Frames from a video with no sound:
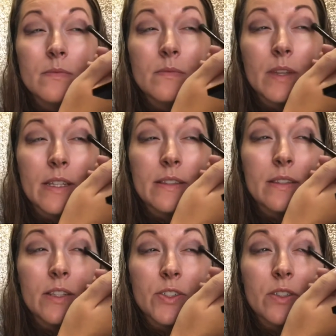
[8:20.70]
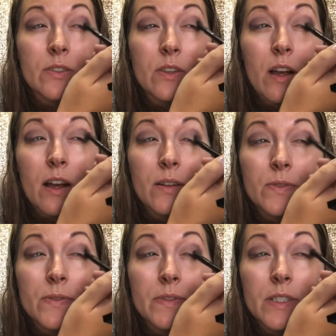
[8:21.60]
It's such a
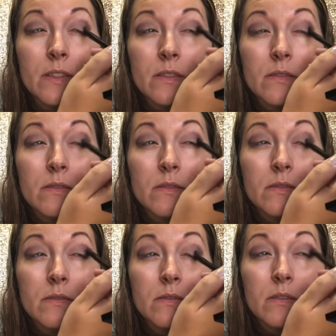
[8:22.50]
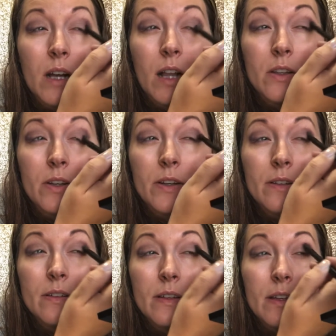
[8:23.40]
soft color,
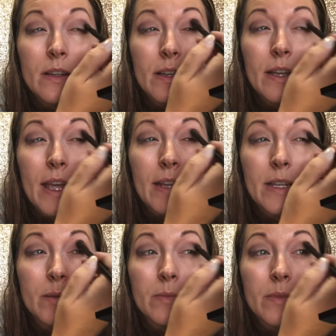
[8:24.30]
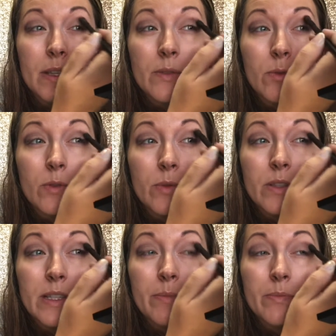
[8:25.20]
and it will
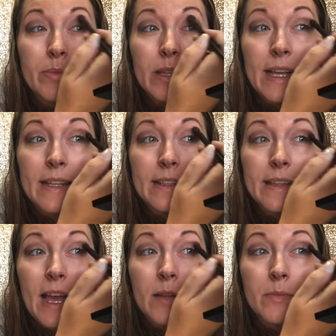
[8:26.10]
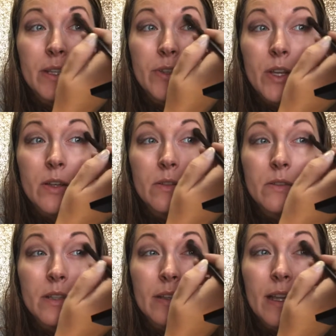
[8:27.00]
really blend that
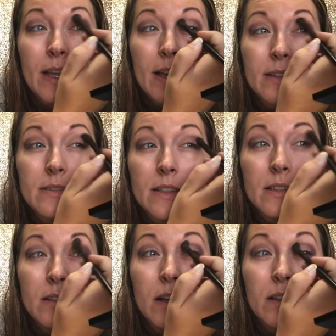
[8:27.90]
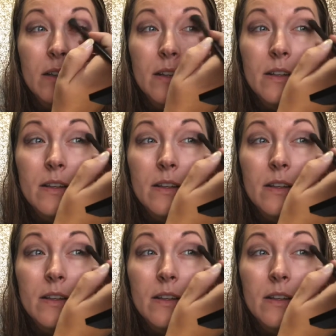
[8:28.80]
mid-tone and that accent color.